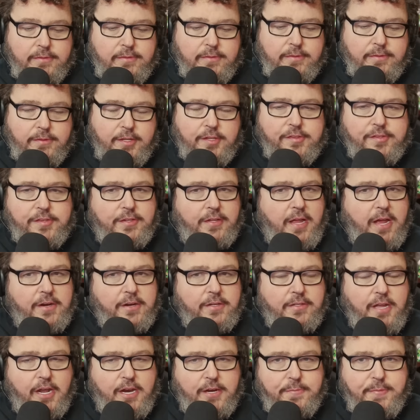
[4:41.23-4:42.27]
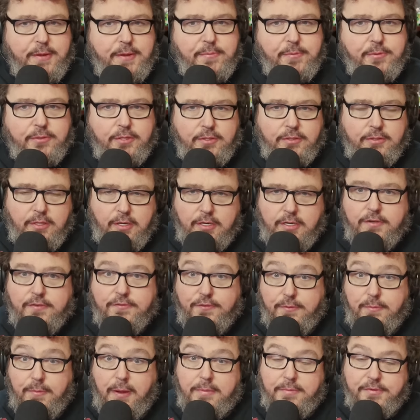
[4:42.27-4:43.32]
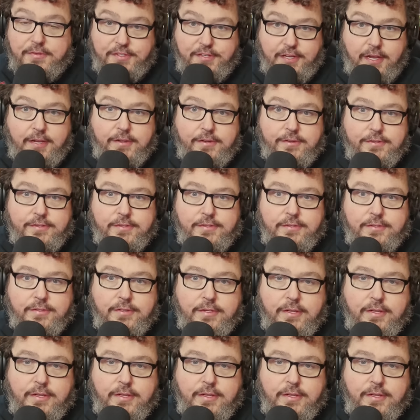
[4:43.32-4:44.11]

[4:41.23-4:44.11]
this allowed a lot of people to learn from my mistakes.